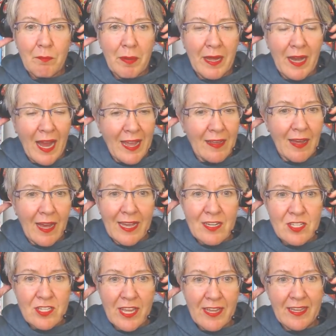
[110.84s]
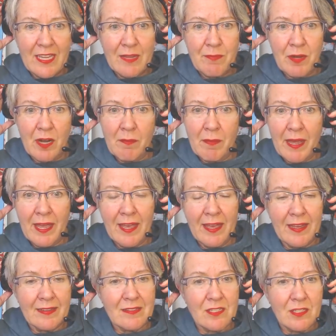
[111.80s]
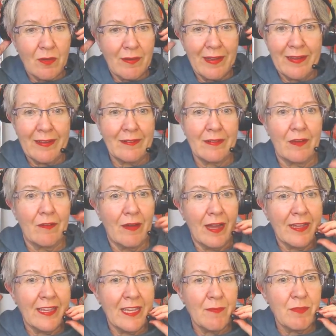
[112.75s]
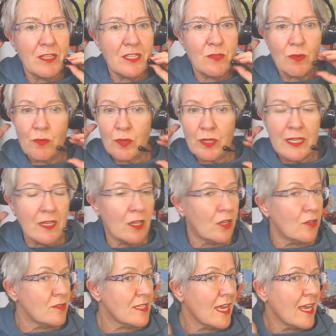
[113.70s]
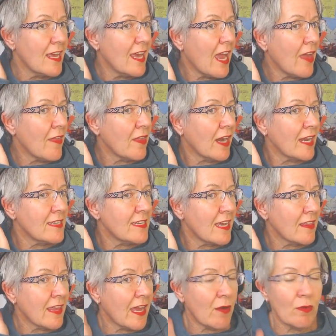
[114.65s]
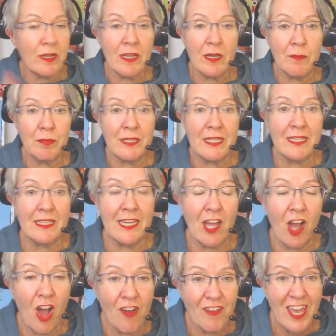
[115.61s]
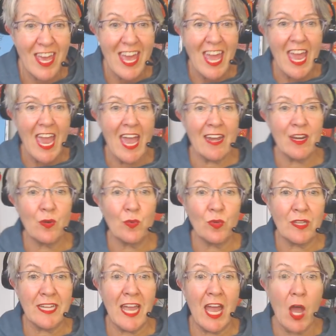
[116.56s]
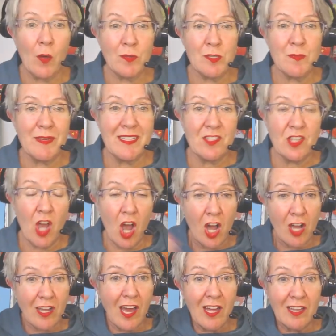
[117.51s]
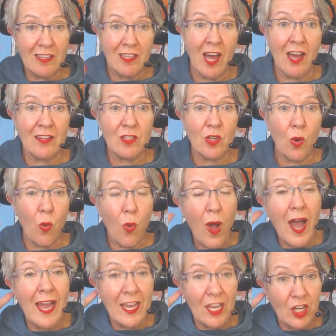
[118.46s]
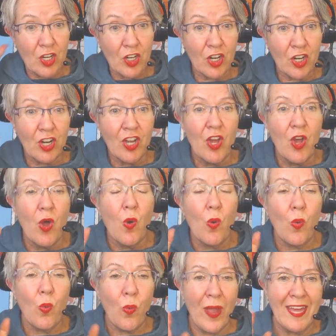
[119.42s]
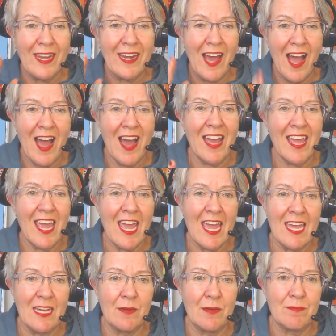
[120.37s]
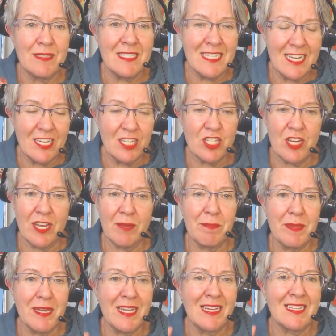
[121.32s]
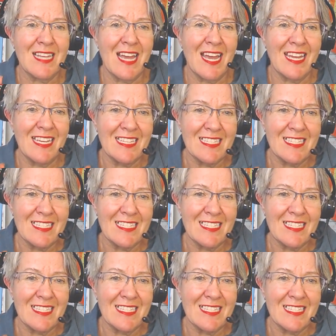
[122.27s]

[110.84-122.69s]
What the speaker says: but I just can't keep it on my head. So, I don't know. I keep this one really close, and then I take that one completely off. And it really helps me talk a lot quieter when I am teaching because I